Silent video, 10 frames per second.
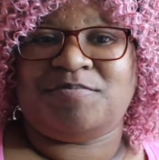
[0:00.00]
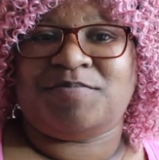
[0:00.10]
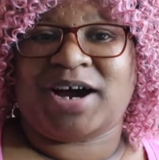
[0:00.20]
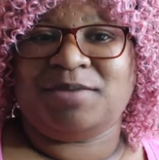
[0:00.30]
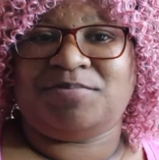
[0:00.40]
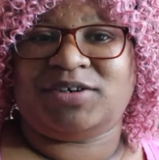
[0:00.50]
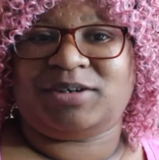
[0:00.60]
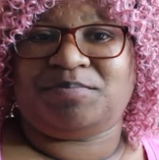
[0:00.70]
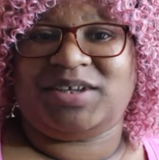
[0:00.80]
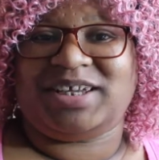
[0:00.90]
My
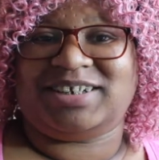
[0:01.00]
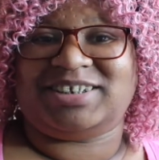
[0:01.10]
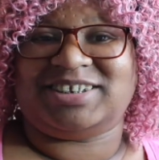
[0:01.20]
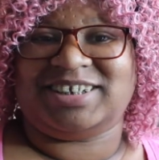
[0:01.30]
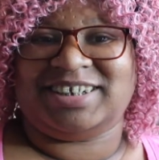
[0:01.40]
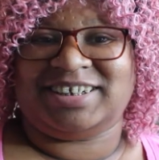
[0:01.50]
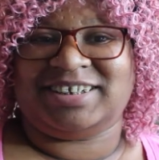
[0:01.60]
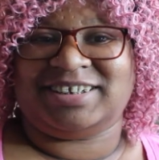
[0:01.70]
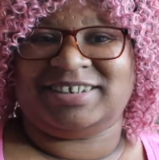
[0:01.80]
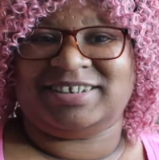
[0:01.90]
book pitch
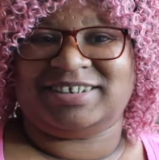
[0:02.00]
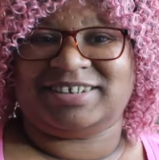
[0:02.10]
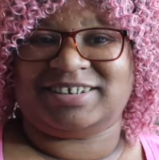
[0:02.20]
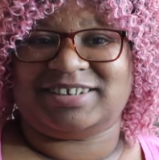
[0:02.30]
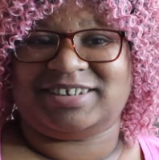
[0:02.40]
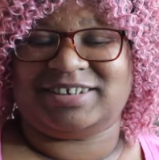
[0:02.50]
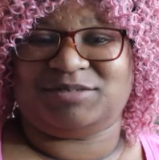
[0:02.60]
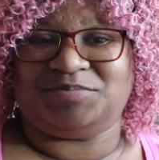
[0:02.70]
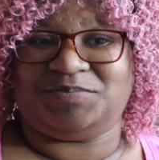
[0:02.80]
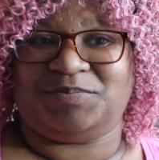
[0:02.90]
is,
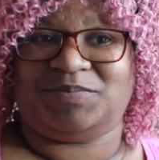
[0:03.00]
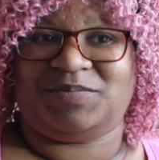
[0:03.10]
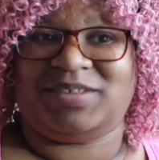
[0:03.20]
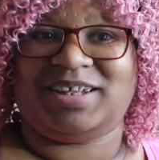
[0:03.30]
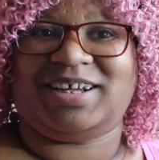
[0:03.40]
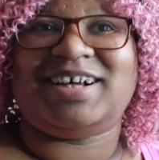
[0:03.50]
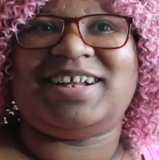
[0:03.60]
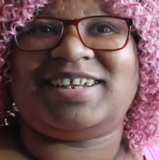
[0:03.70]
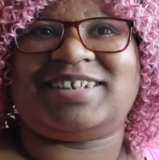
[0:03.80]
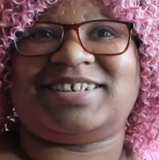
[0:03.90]

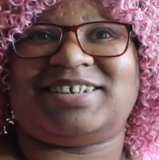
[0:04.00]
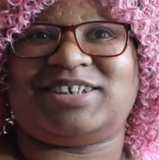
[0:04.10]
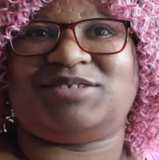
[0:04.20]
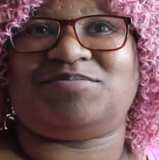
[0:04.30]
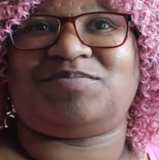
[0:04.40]
oh, let's see.